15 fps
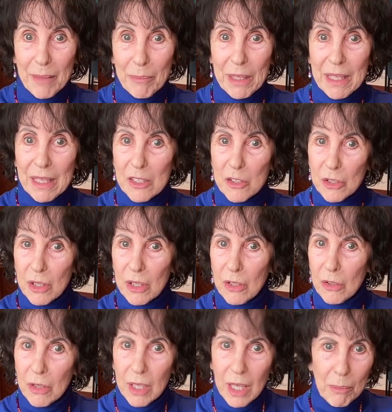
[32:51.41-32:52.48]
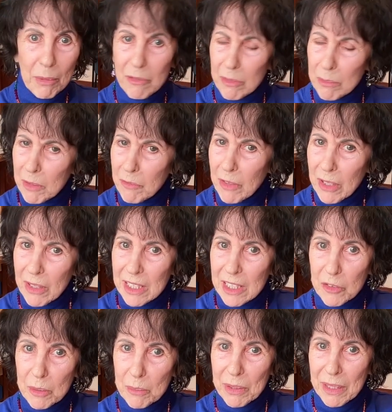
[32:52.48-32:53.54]
because you're coming from a very
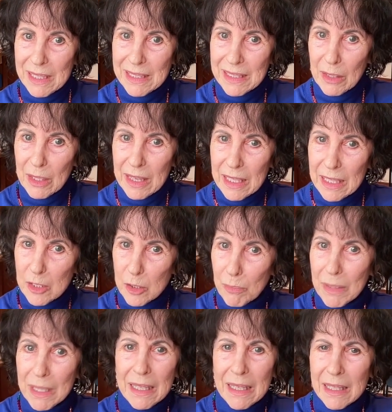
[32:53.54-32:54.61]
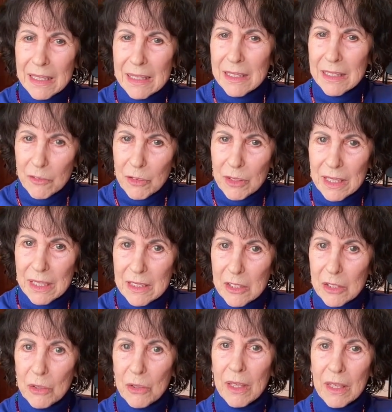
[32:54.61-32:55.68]
different place and things mean things differently
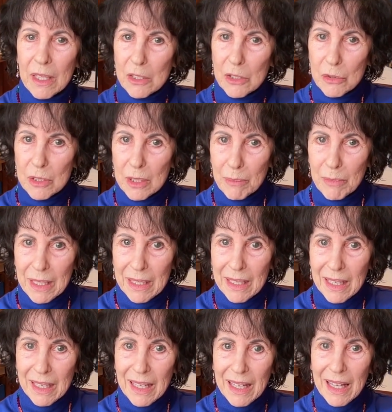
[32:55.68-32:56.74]
to you than they do to me.